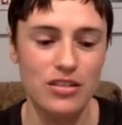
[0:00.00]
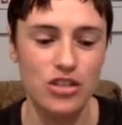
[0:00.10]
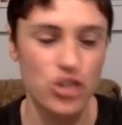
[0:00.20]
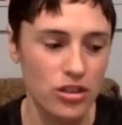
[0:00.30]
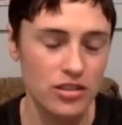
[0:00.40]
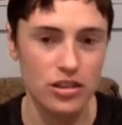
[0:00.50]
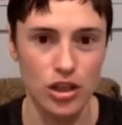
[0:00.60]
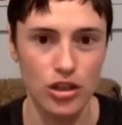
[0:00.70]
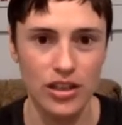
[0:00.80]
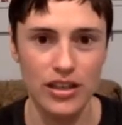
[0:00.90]
just
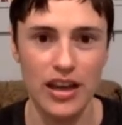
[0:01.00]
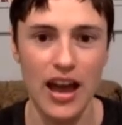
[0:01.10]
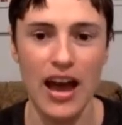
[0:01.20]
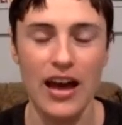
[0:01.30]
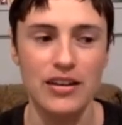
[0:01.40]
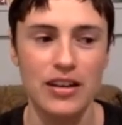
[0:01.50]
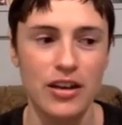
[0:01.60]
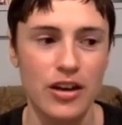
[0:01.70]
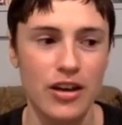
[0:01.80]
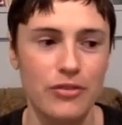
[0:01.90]
looking at
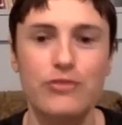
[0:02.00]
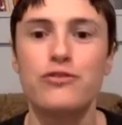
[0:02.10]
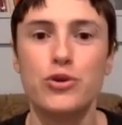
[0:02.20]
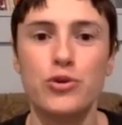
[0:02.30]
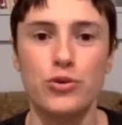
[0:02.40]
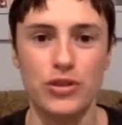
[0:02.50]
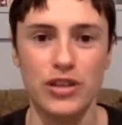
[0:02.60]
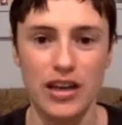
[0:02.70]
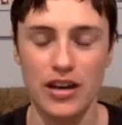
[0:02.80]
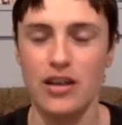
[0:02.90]
food
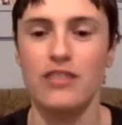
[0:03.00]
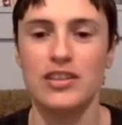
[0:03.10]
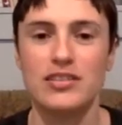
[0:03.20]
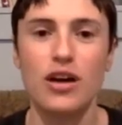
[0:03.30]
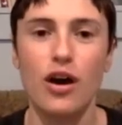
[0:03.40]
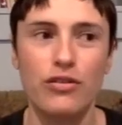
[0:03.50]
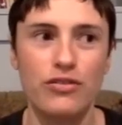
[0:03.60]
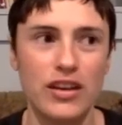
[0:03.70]
in and of itself,